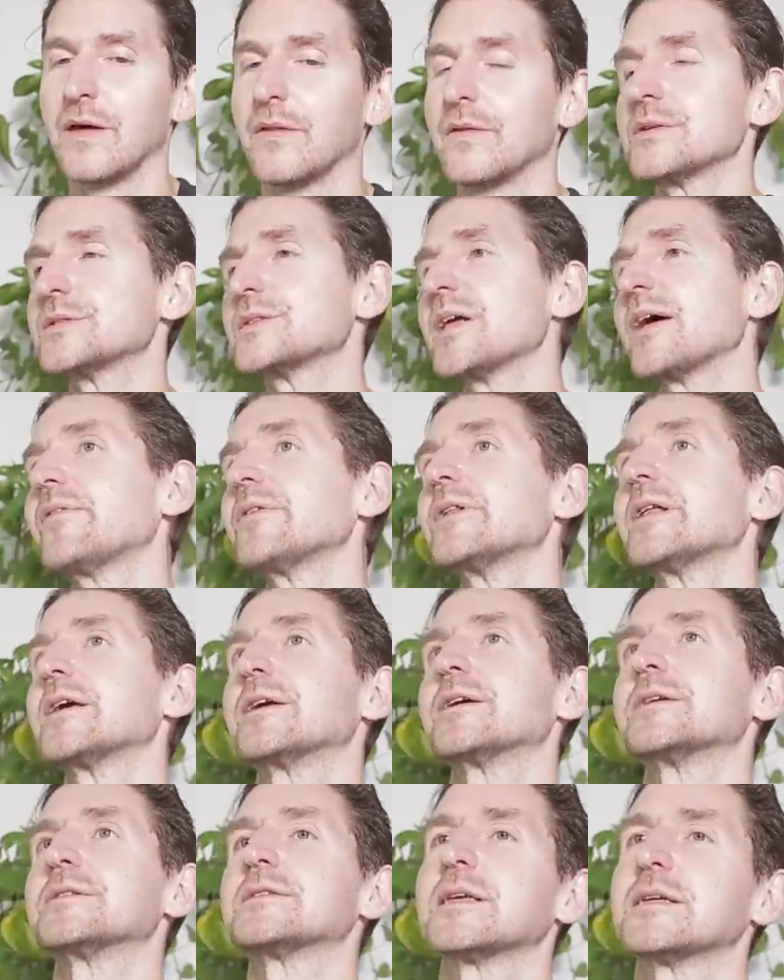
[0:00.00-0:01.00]
There's definitely a
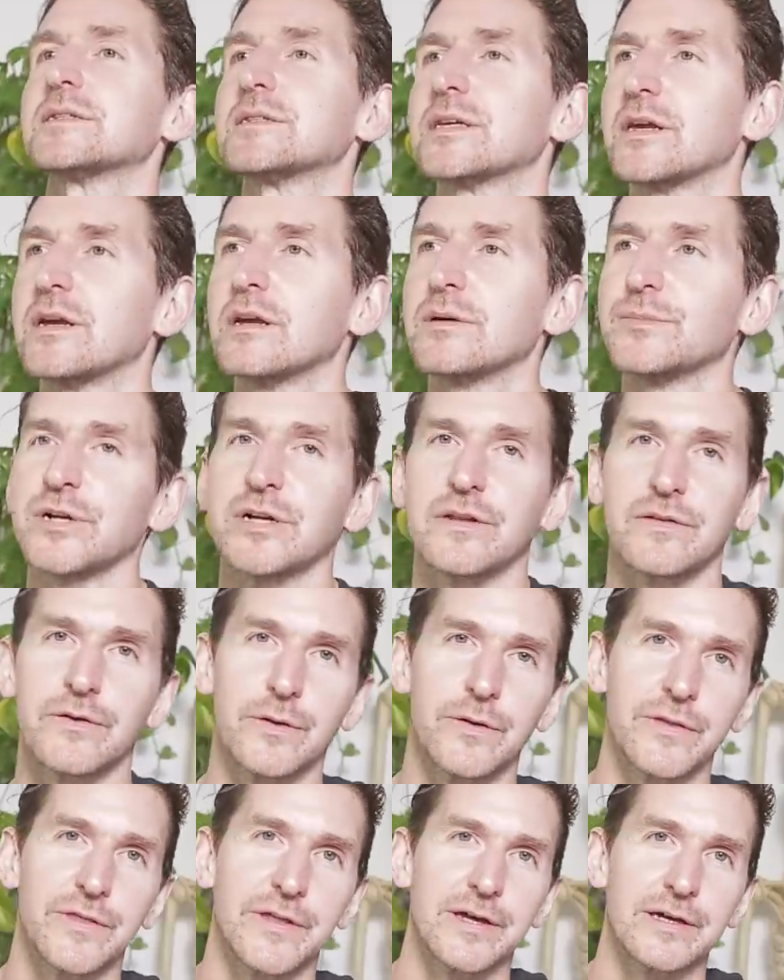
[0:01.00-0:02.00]
good sense of humor to the
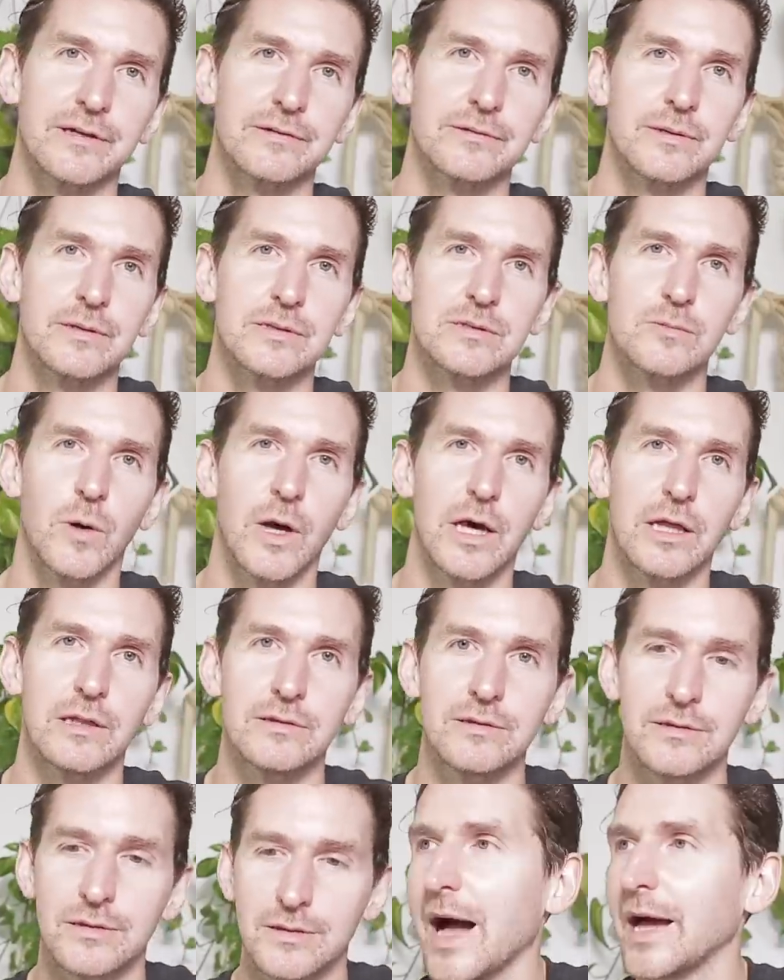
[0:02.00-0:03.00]
whole thing as
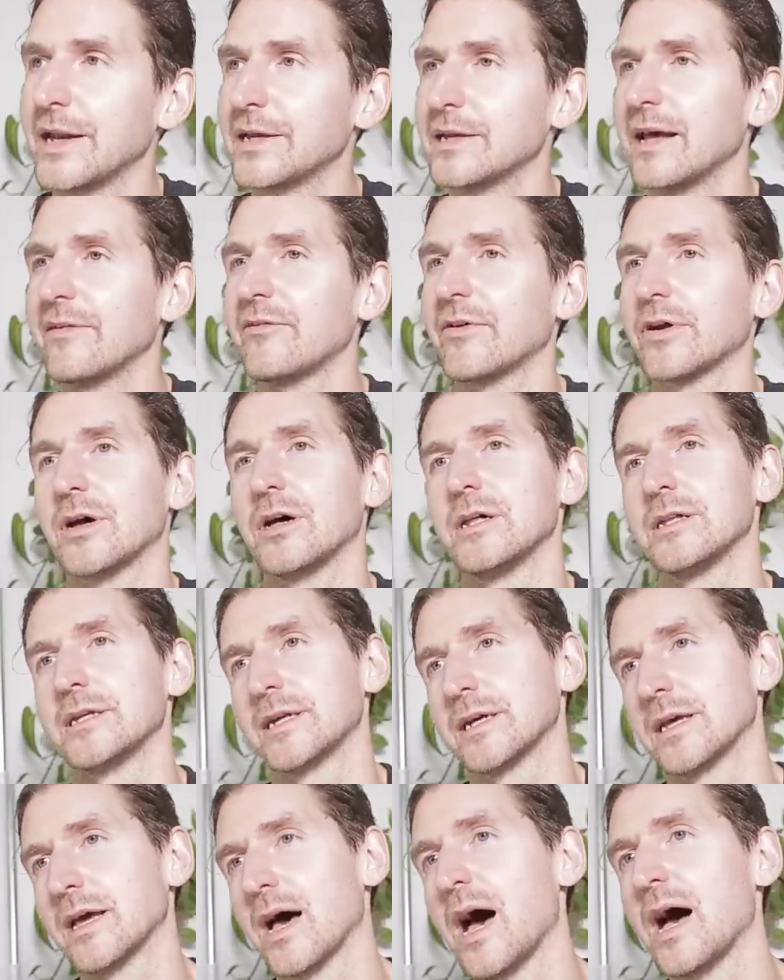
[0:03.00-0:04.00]
well. I'd never call
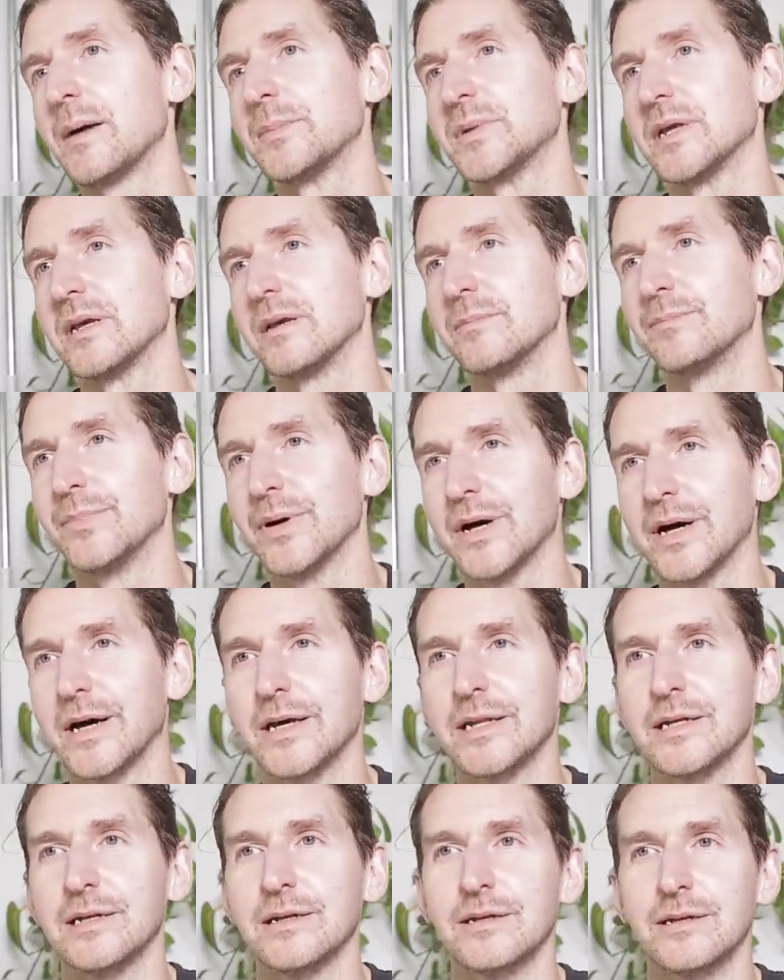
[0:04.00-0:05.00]
it a comedy,
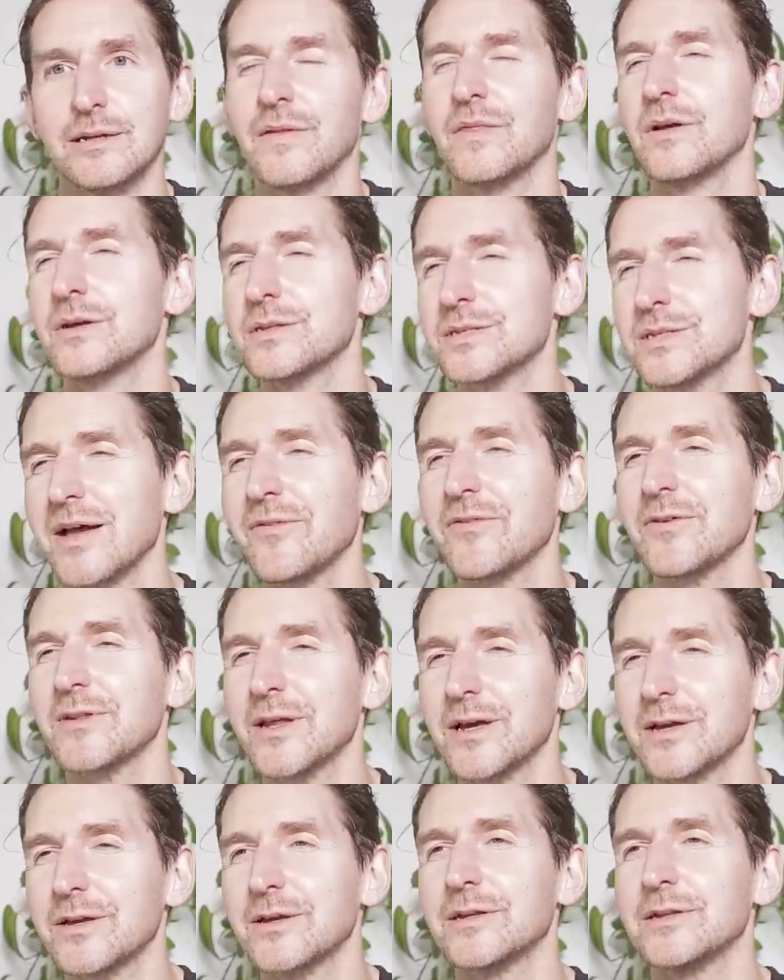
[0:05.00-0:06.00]
but there's
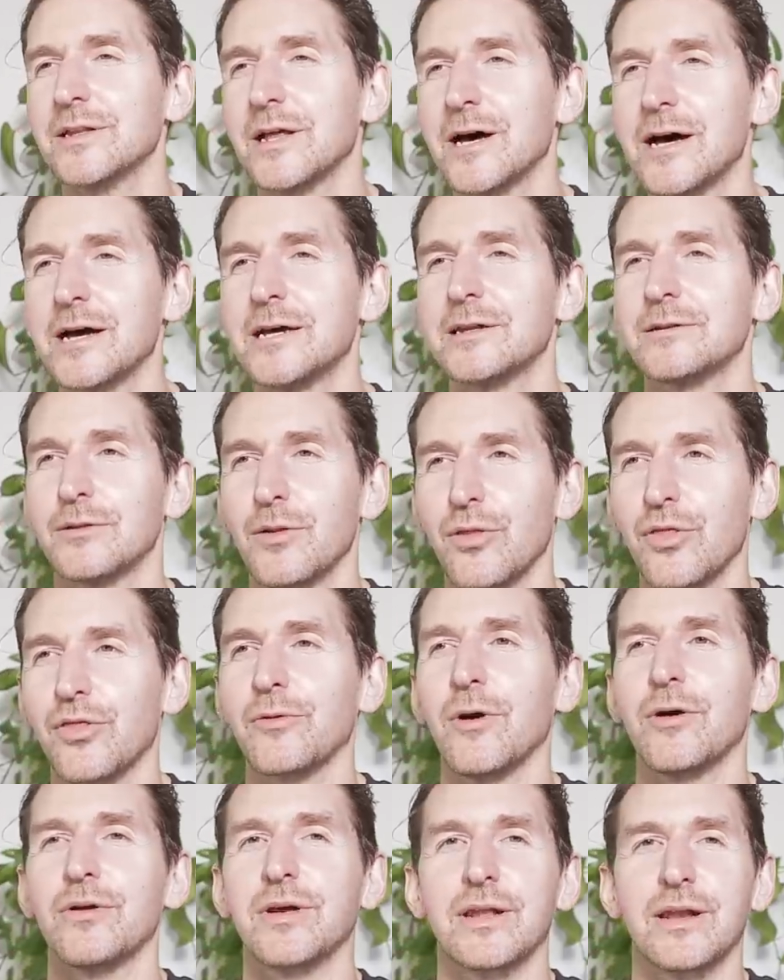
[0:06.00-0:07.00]
definitely a good line
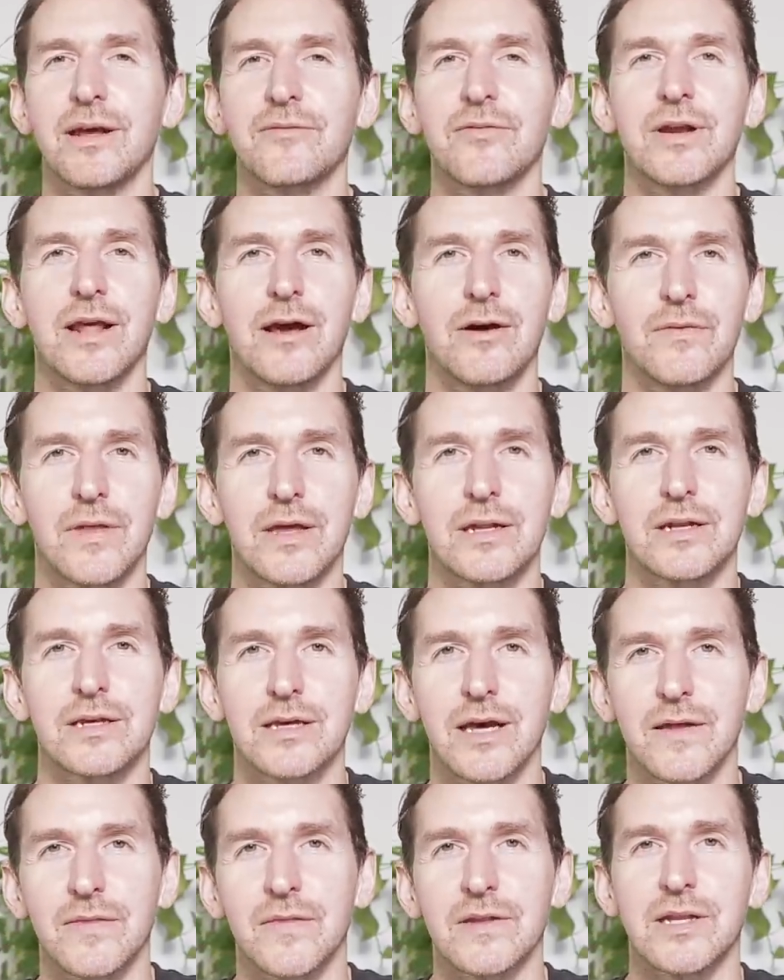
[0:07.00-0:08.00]
thrown in every now and then to
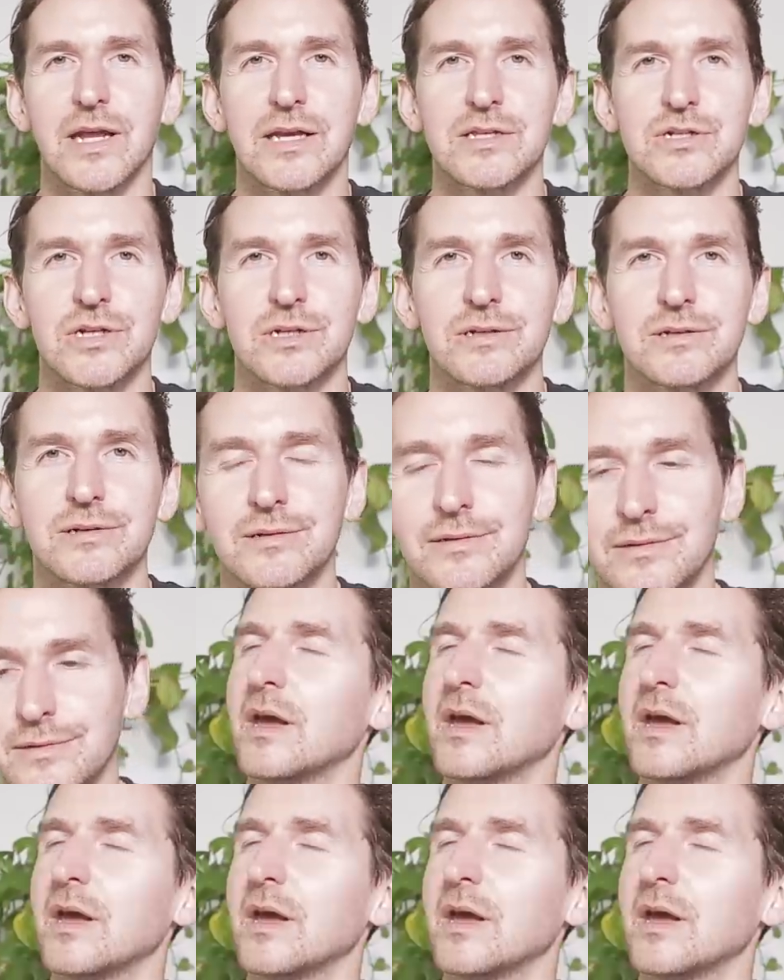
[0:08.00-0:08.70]
cut the tension.